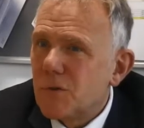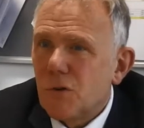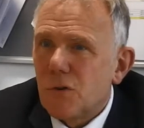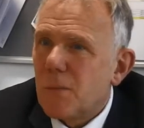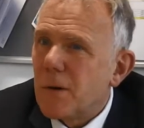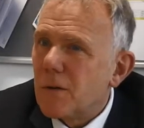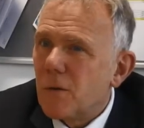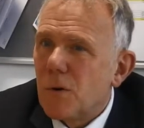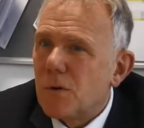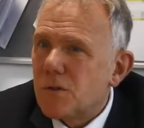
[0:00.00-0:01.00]
talk about
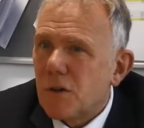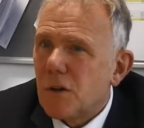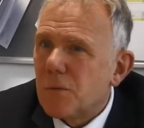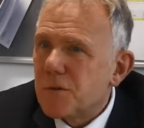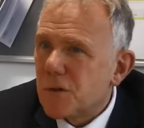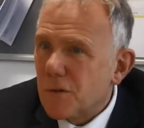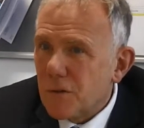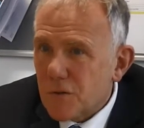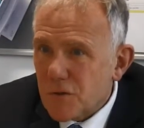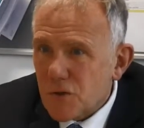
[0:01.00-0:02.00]
the world's your lobster.
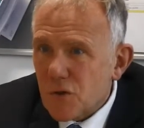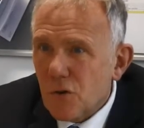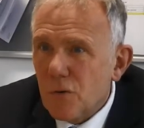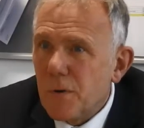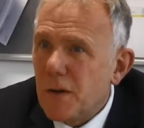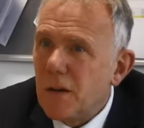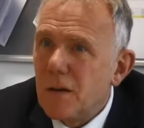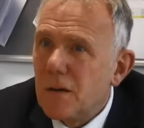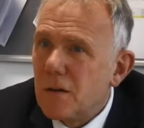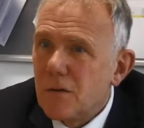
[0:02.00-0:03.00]
There's so
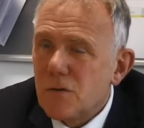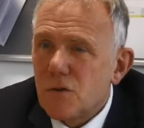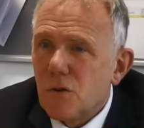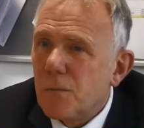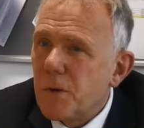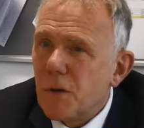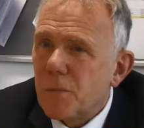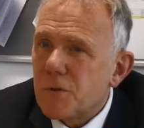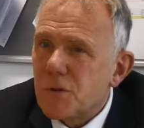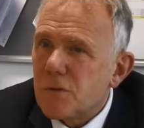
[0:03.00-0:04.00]
many
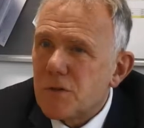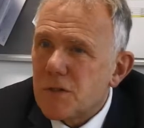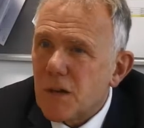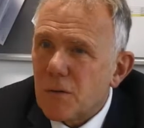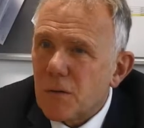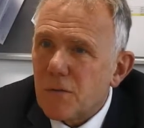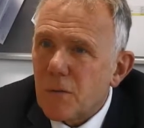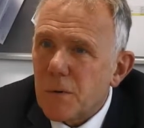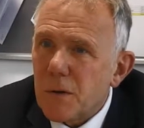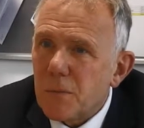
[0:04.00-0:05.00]
opportunities out there
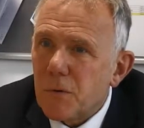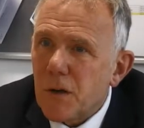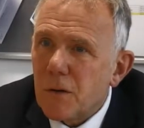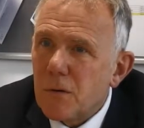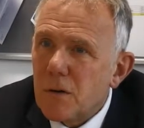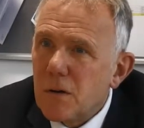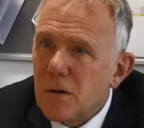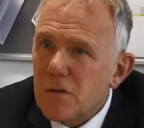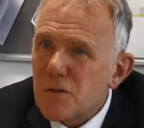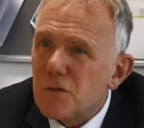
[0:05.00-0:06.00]
for people now.
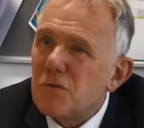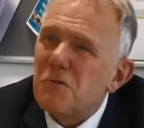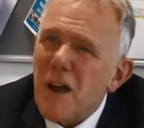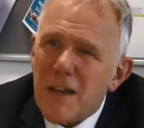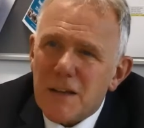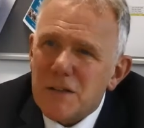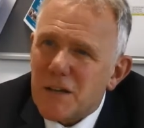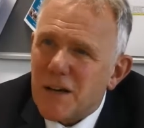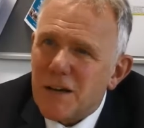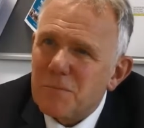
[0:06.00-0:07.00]
It's a great
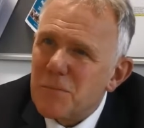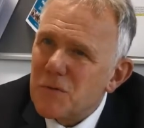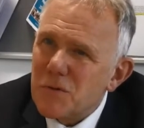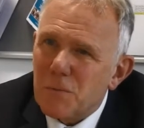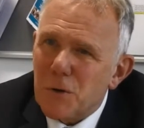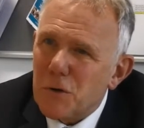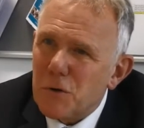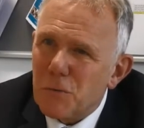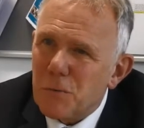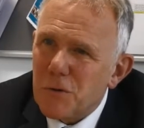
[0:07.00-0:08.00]
time to be a
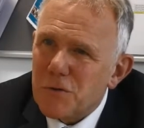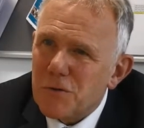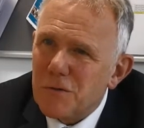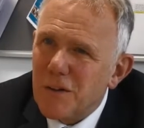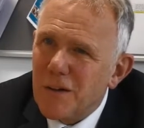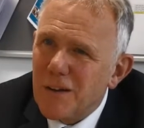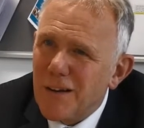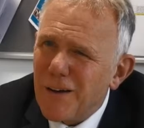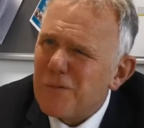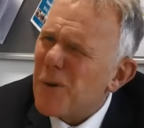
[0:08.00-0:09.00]
young person.
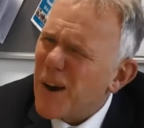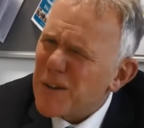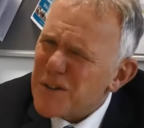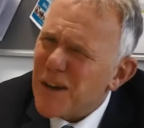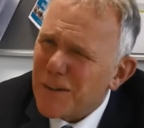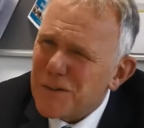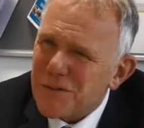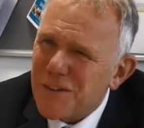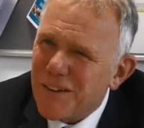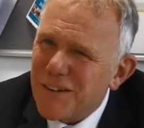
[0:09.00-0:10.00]
I'm quite jealous,
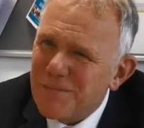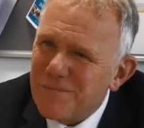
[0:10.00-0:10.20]
really.